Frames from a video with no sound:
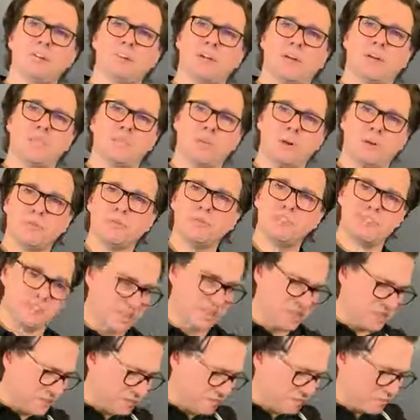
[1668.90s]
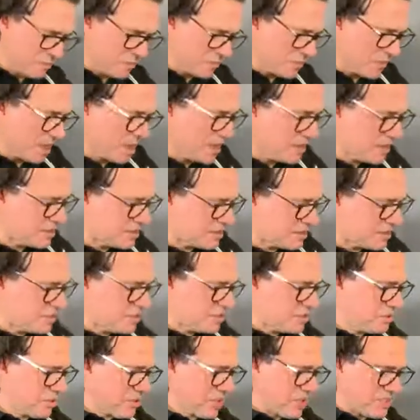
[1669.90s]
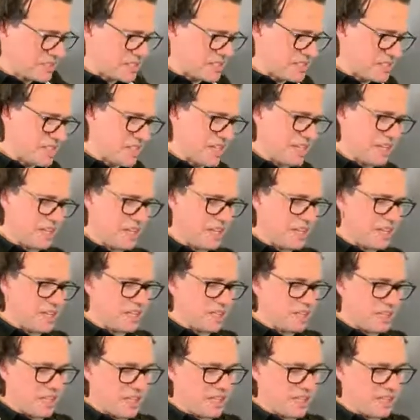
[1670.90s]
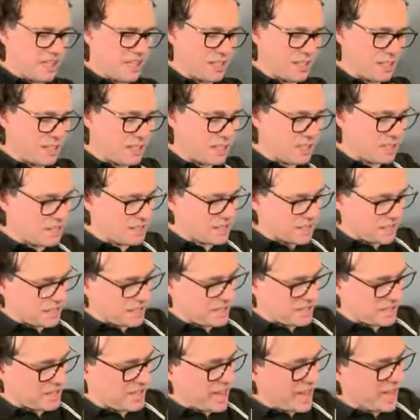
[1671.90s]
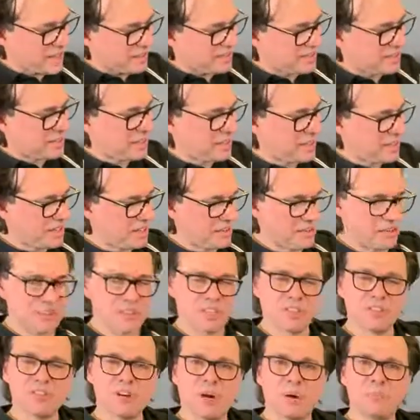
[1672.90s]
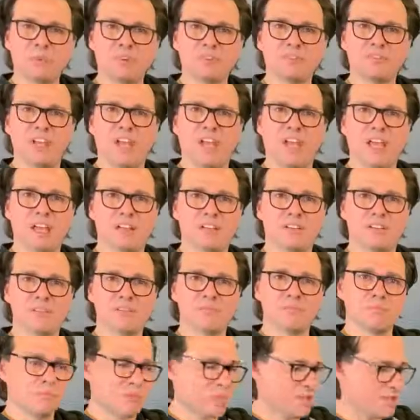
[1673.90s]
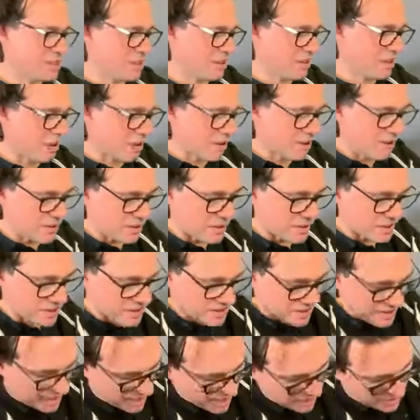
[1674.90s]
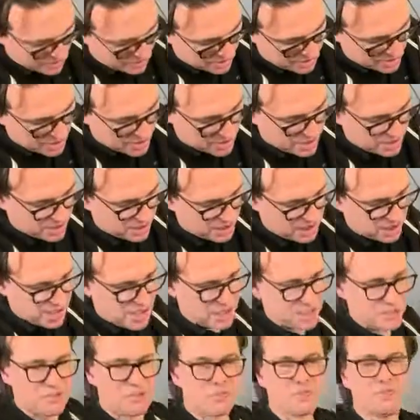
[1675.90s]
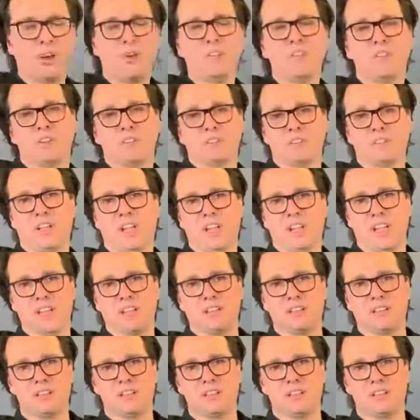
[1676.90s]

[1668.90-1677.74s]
I posted, you can see that the length here on the top of the head is longer than at the front of the head.